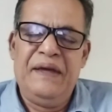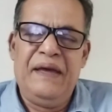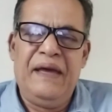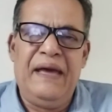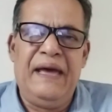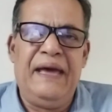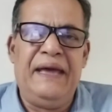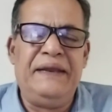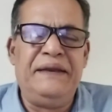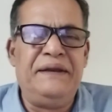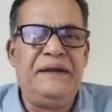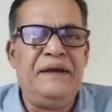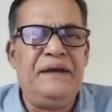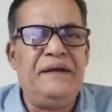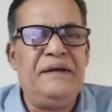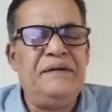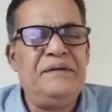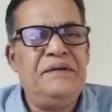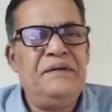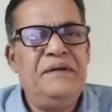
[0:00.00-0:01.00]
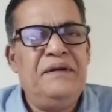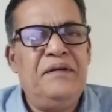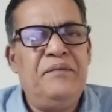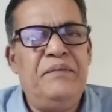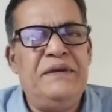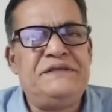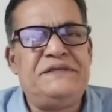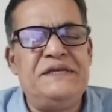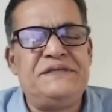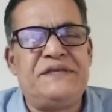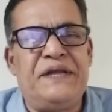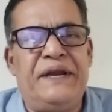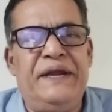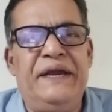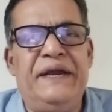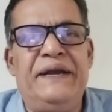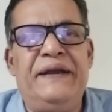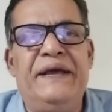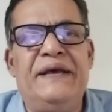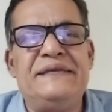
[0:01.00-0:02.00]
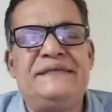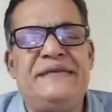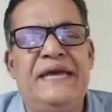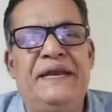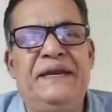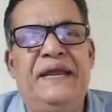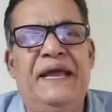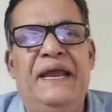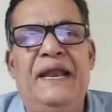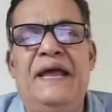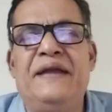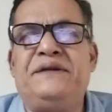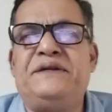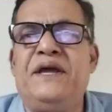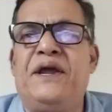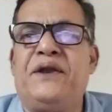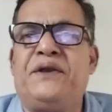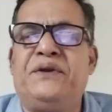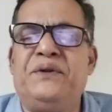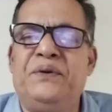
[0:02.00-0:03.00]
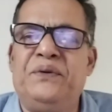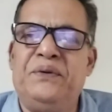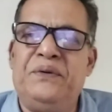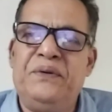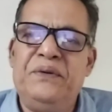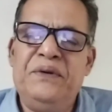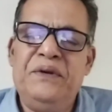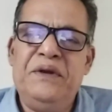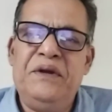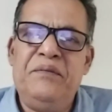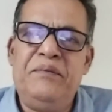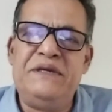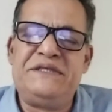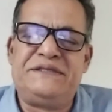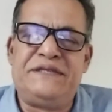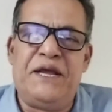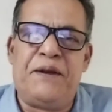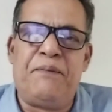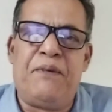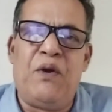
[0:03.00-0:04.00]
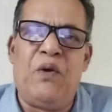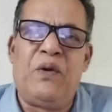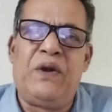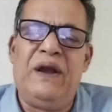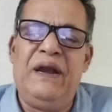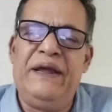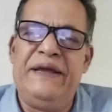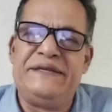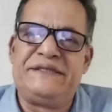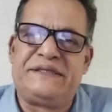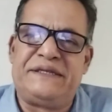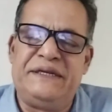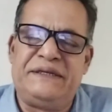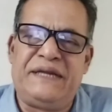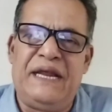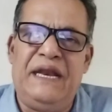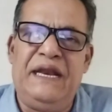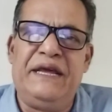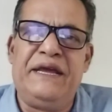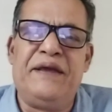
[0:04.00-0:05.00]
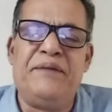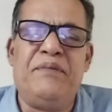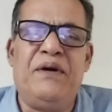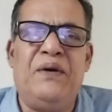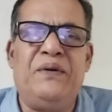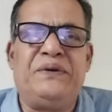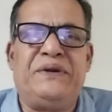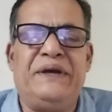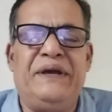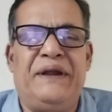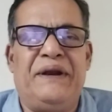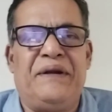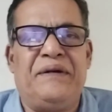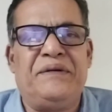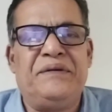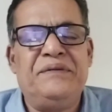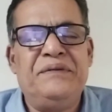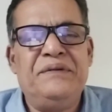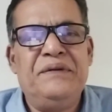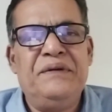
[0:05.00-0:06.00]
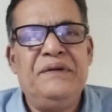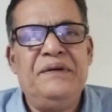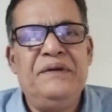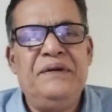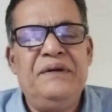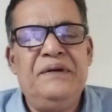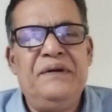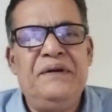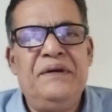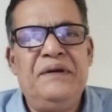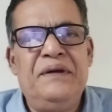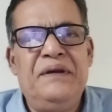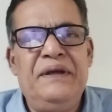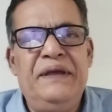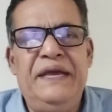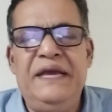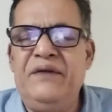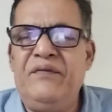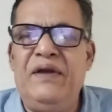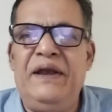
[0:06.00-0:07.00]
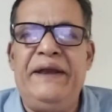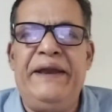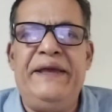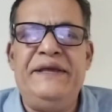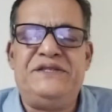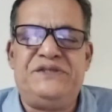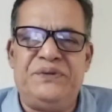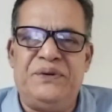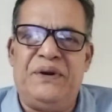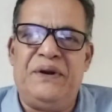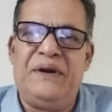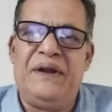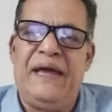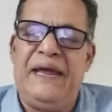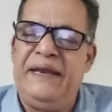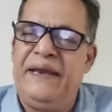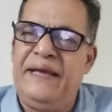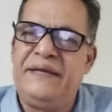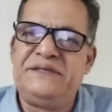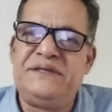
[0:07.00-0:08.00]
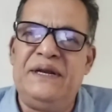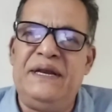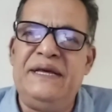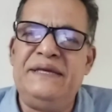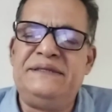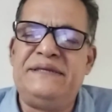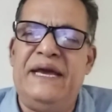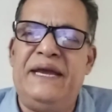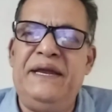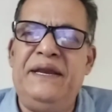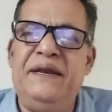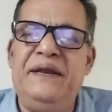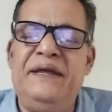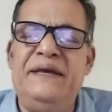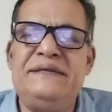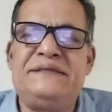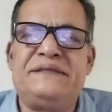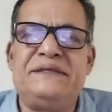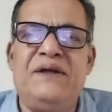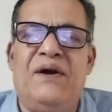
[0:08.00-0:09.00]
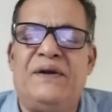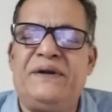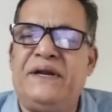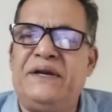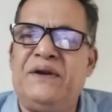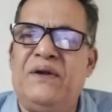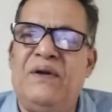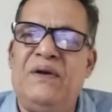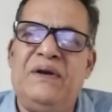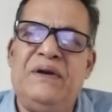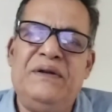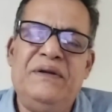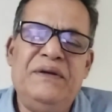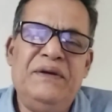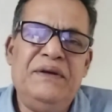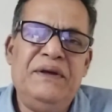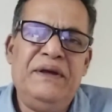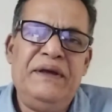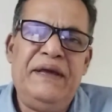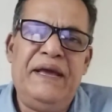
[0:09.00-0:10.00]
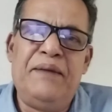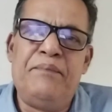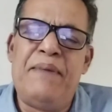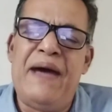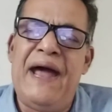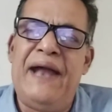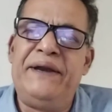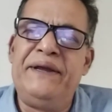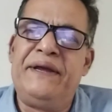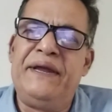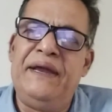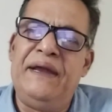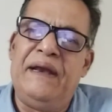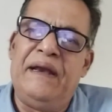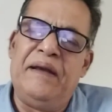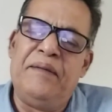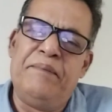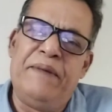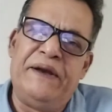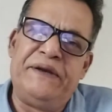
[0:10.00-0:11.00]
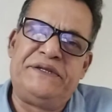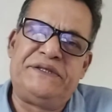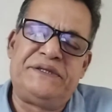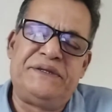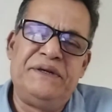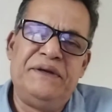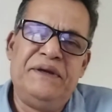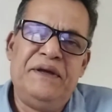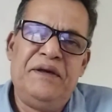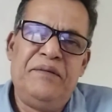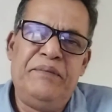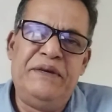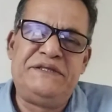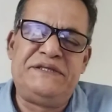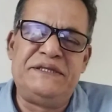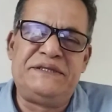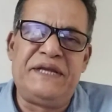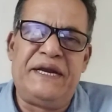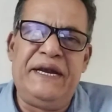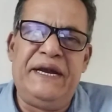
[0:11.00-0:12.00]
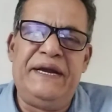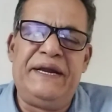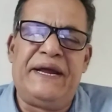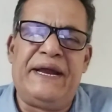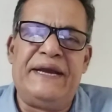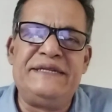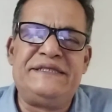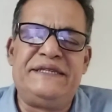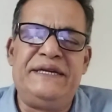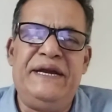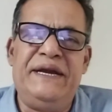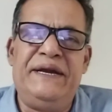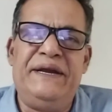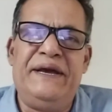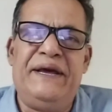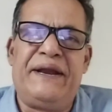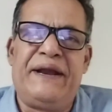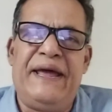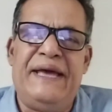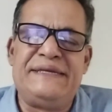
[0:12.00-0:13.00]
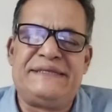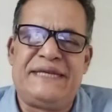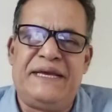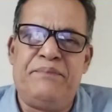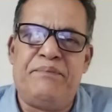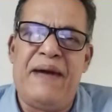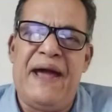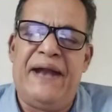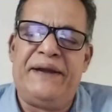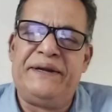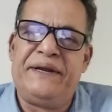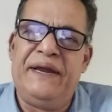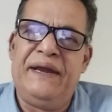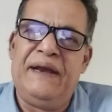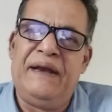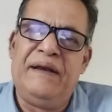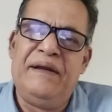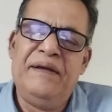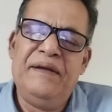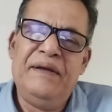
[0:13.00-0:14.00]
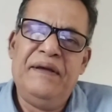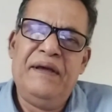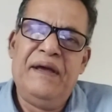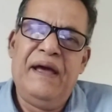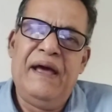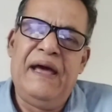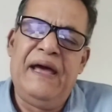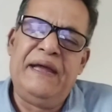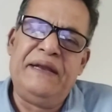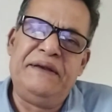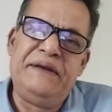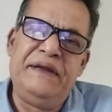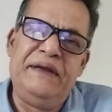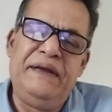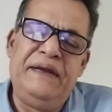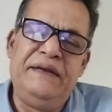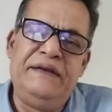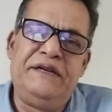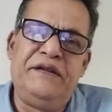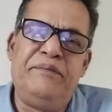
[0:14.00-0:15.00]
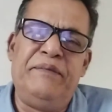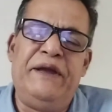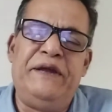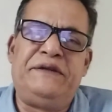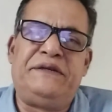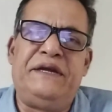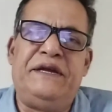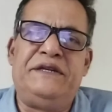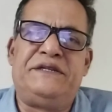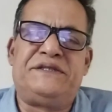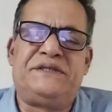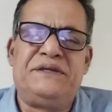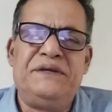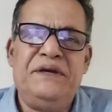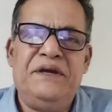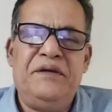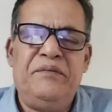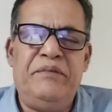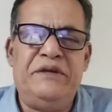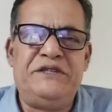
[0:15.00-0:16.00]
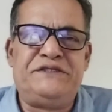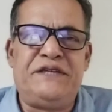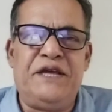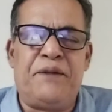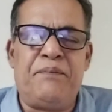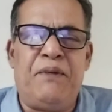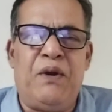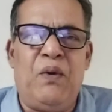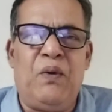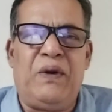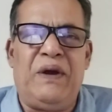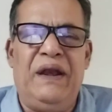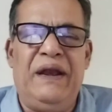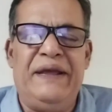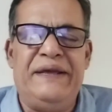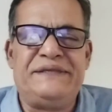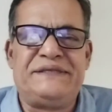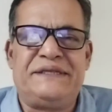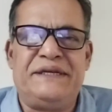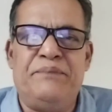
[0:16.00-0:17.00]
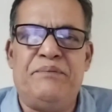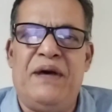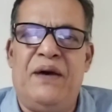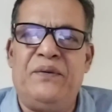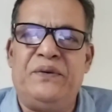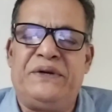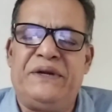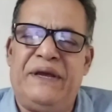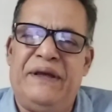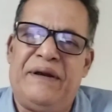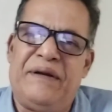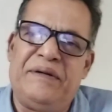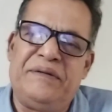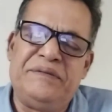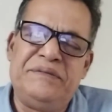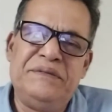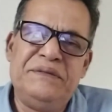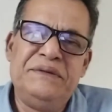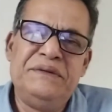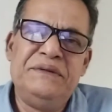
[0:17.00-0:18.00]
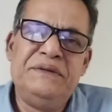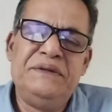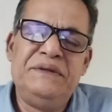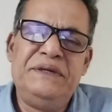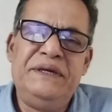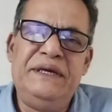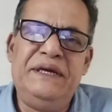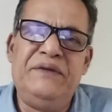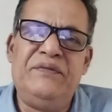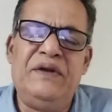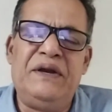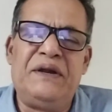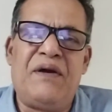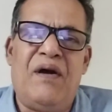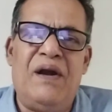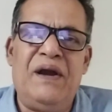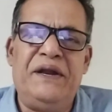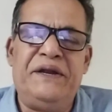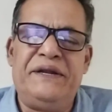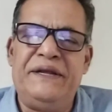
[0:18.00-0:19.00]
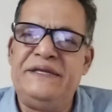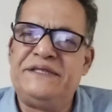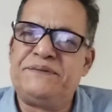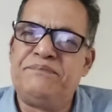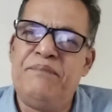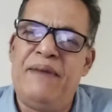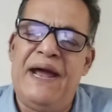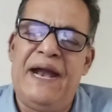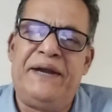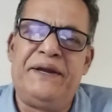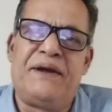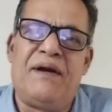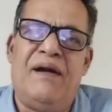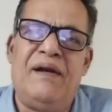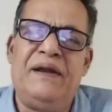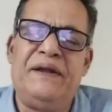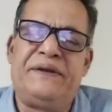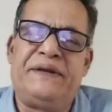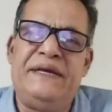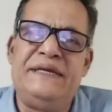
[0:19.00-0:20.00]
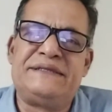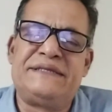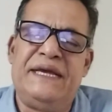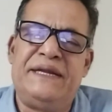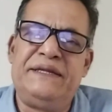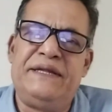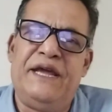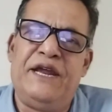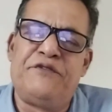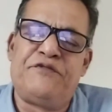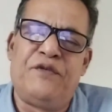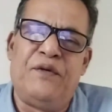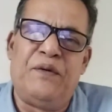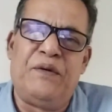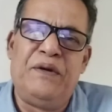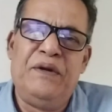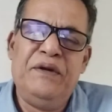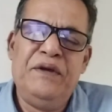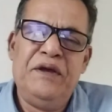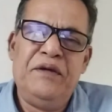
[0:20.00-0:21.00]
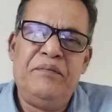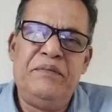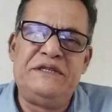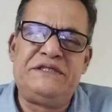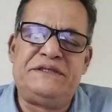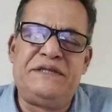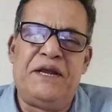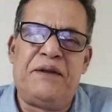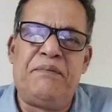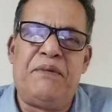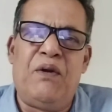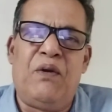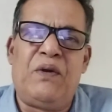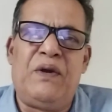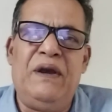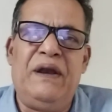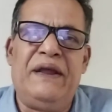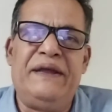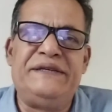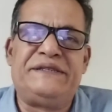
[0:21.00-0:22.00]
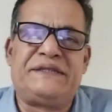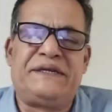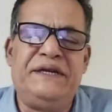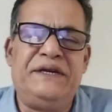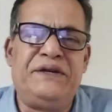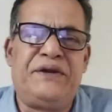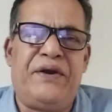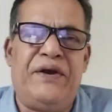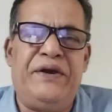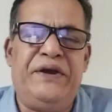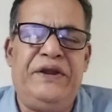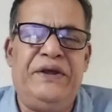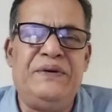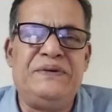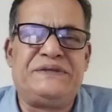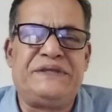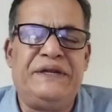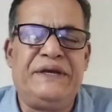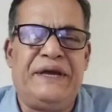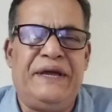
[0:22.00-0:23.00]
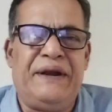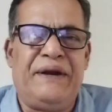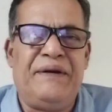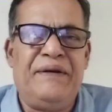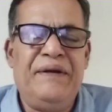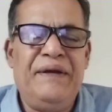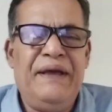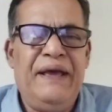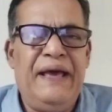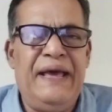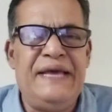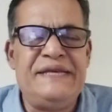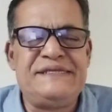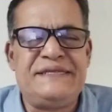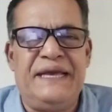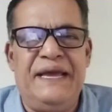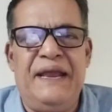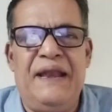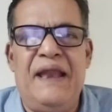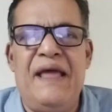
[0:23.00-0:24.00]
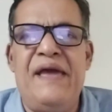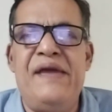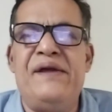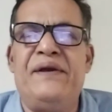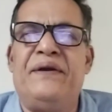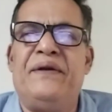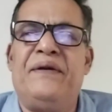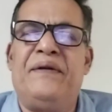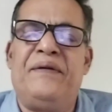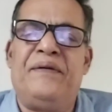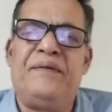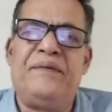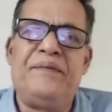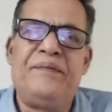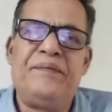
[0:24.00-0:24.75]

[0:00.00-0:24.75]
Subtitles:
And Mrs. Reed sent a letter to Mr. Brocklehurst telling about her evil nature. And actually Jane is not at all a bad girl, but Mrs. Reed considered her as a bad girl and intimated Mr. Brocklehurst about her evil qualities, bad qualities, and therefore Mr. Brocklehurst introduced her as a liar.